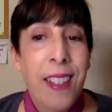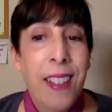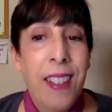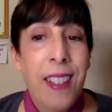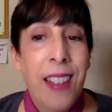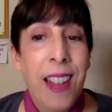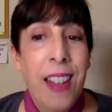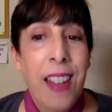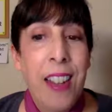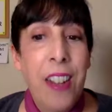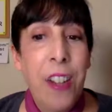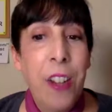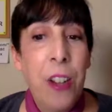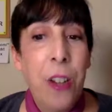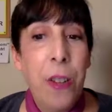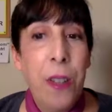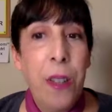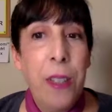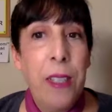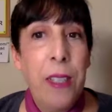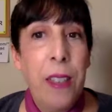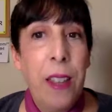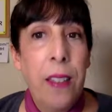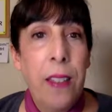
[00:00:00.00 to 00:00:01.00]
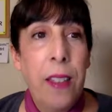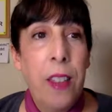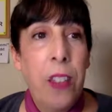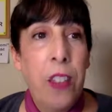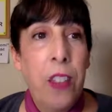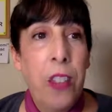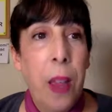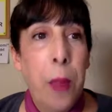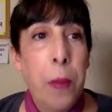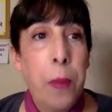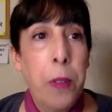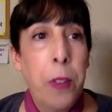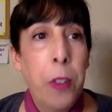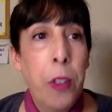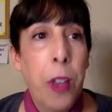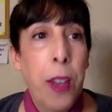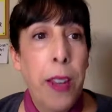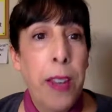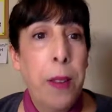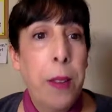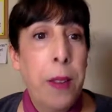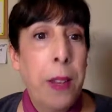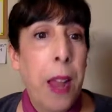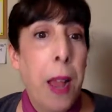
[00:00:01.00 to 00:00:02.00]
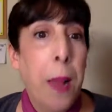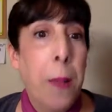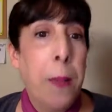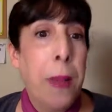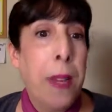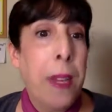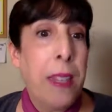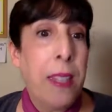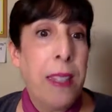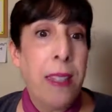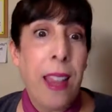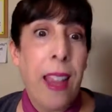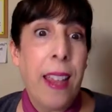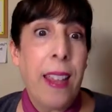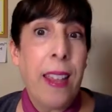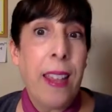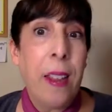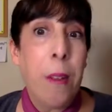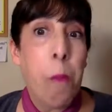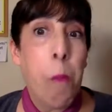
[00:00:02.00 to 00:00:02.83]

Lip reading: don't know if I said this yet, so I'm going to say it.